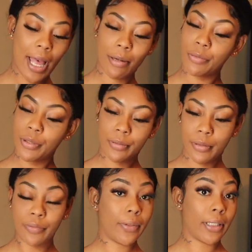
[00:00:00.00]
I don't know
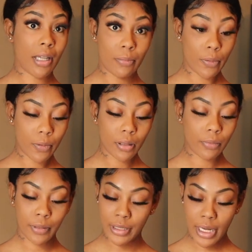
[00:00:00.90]
what the fuck I'm gonna wear
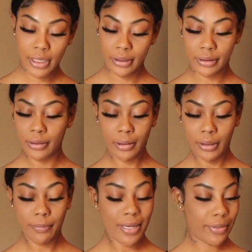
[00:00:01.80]
them with,
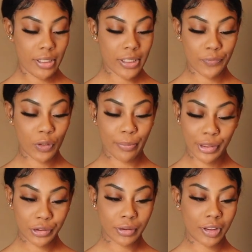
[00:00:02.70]
honestly. Maybe just for a
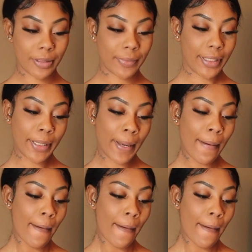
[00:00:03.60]
picture or something.